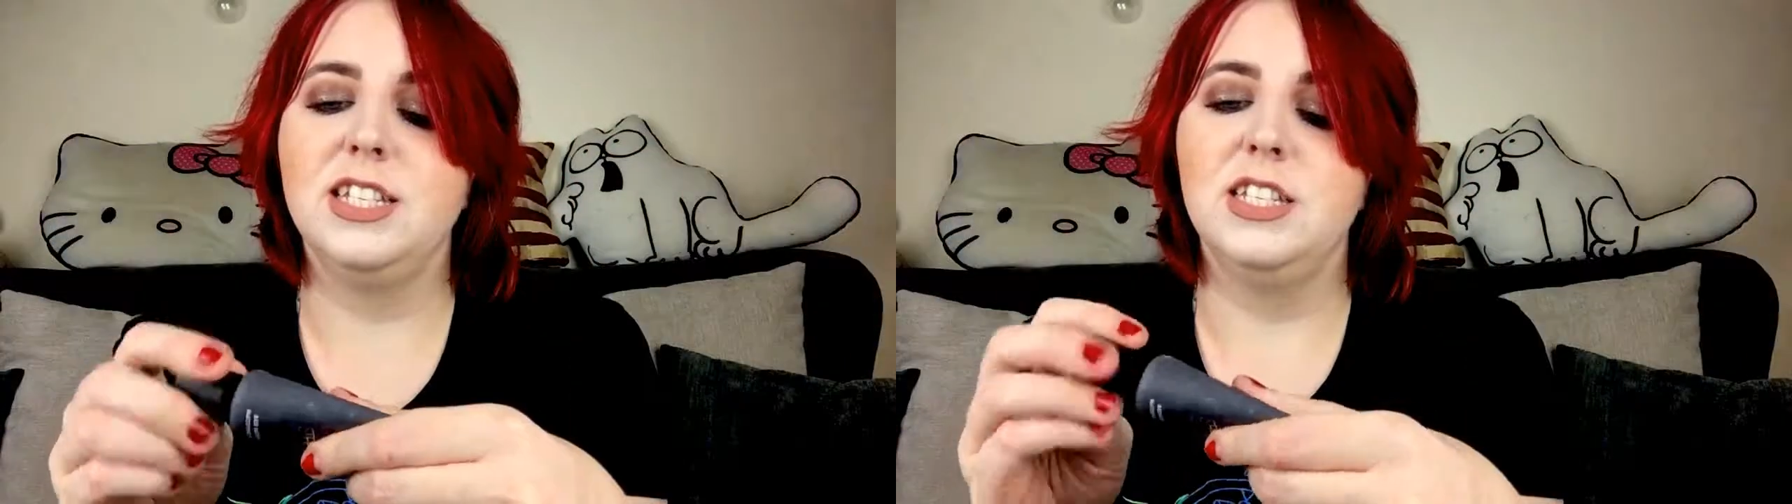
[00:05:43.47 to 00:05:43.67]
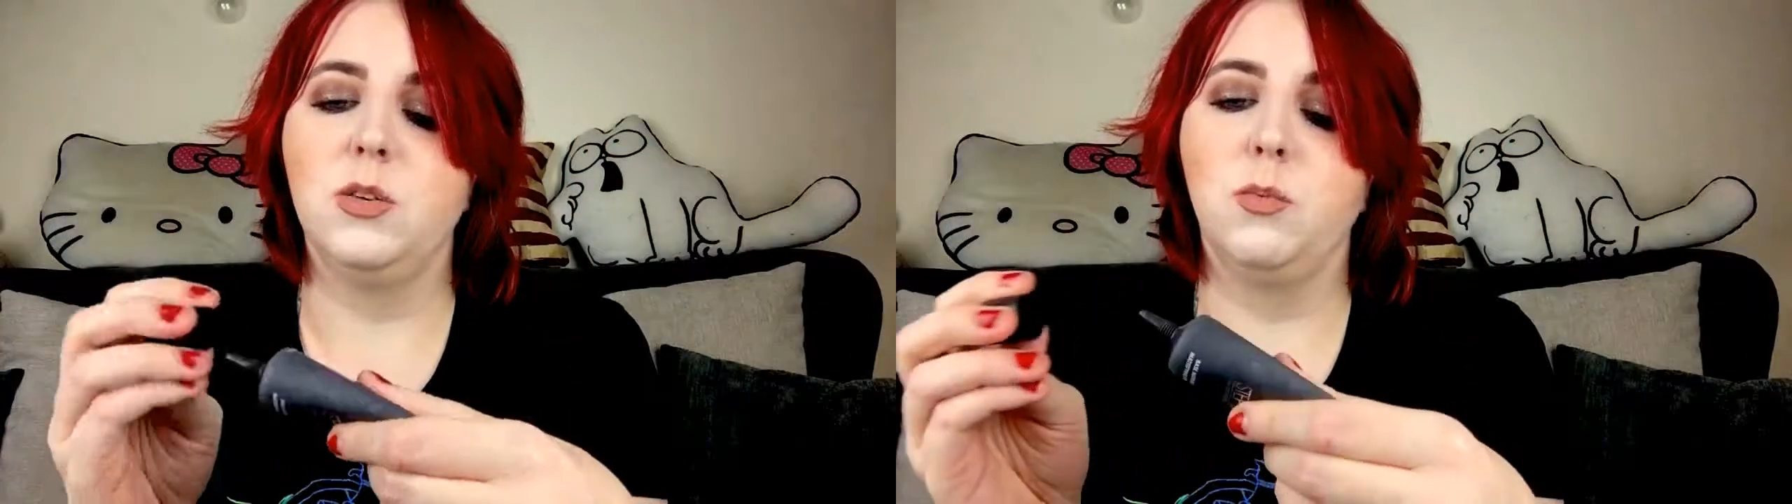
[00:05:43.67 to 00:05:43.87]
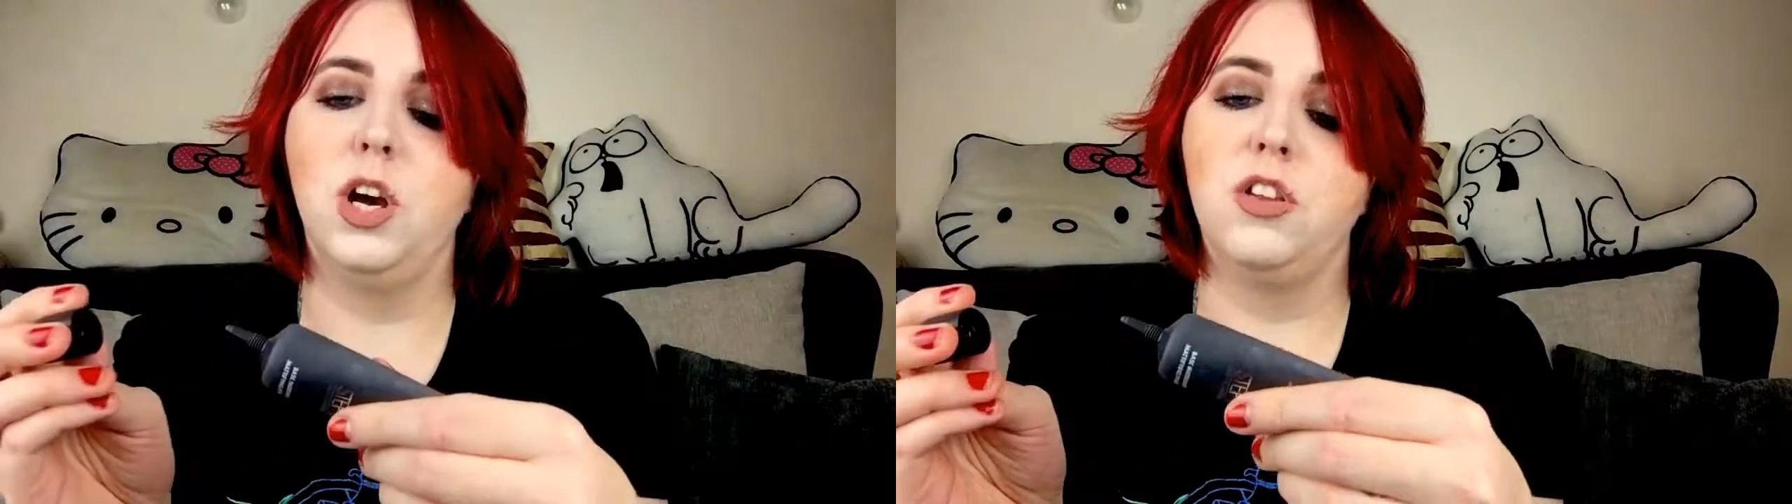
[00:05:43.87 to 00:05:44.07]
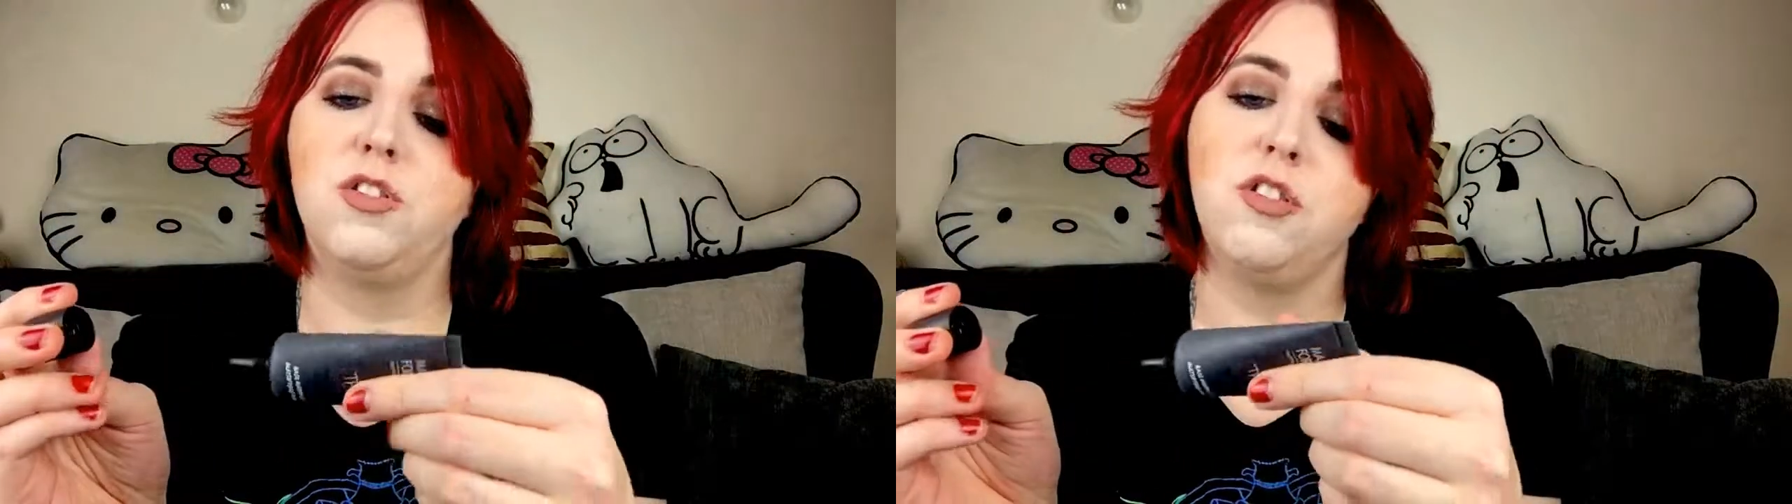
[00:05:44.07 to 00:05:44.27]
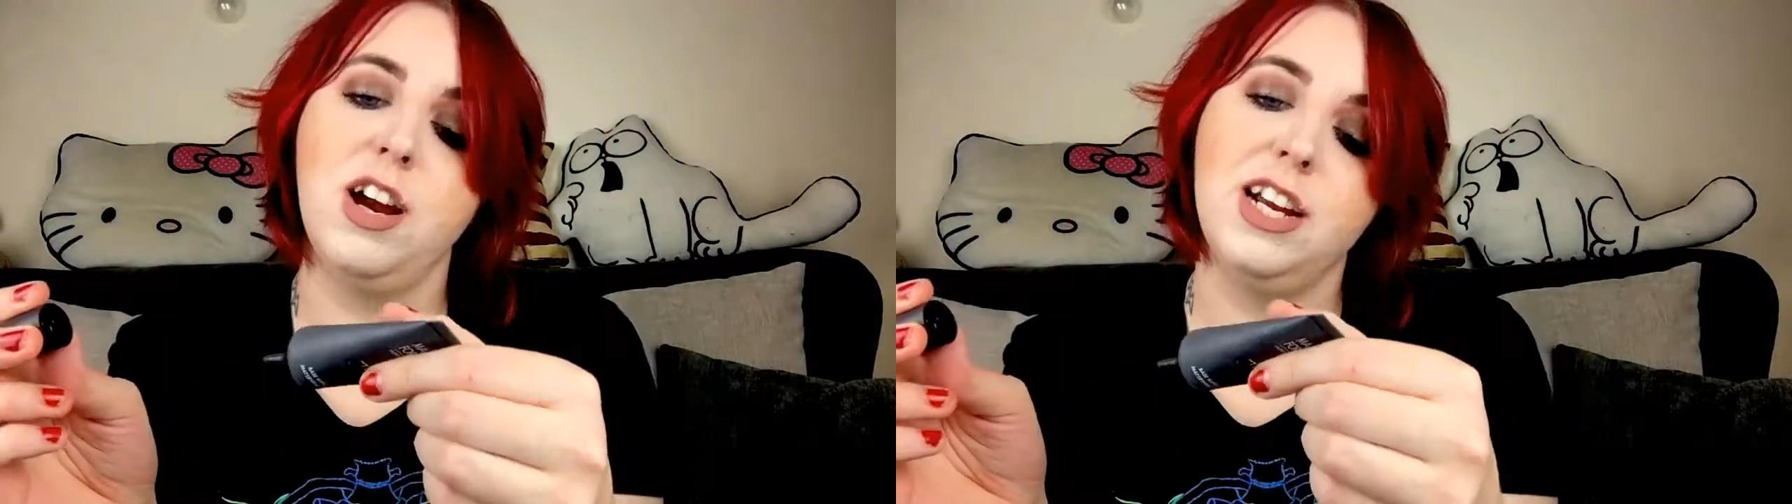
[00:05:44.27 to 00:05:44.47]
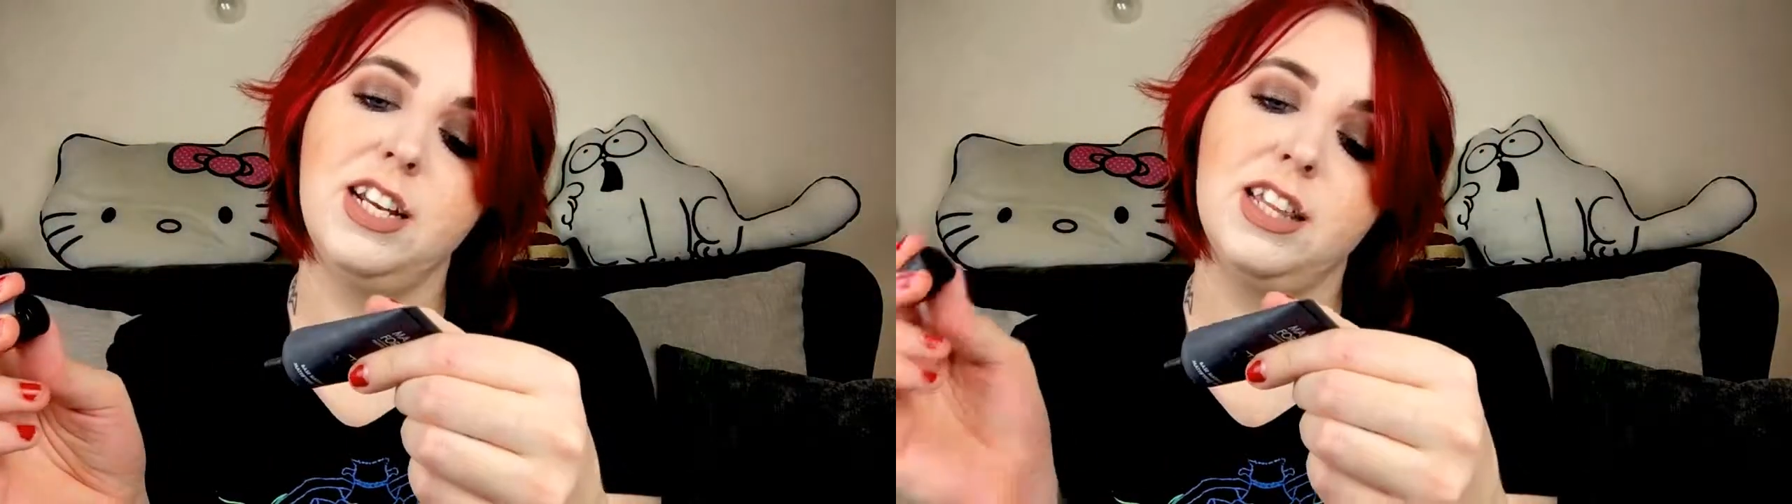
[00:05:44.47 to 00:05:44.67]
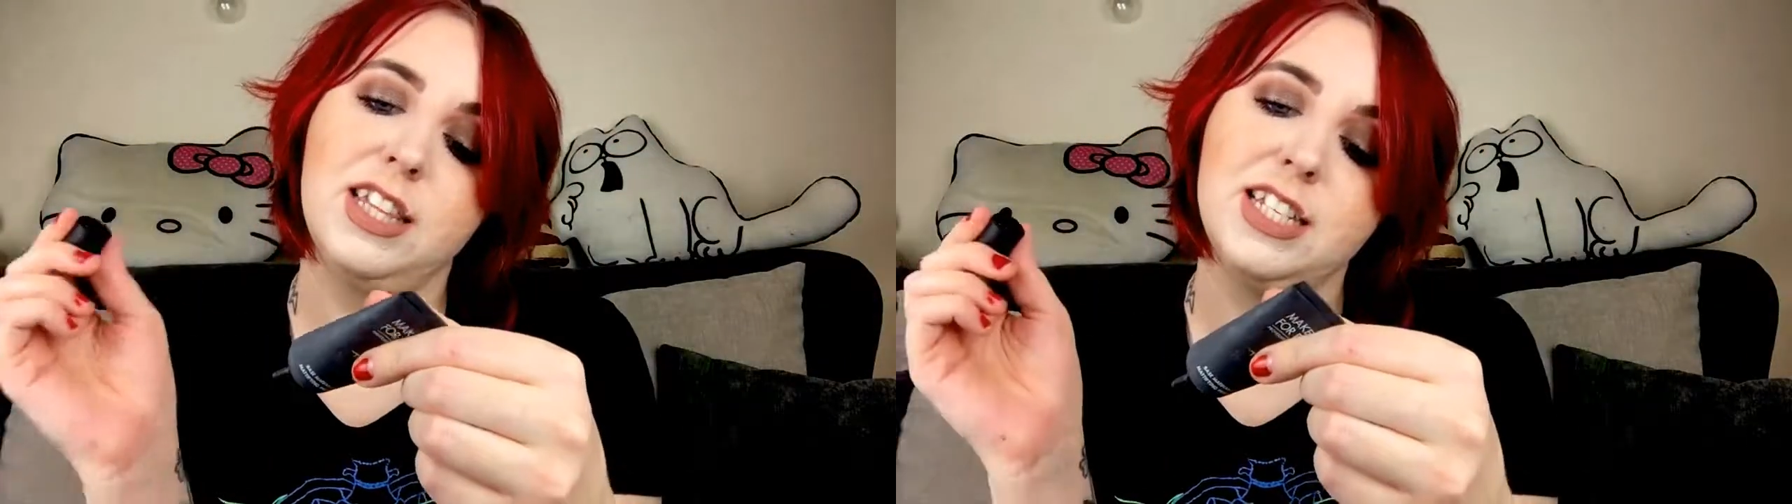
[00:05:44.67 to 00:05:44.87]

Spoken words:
this is worth trying.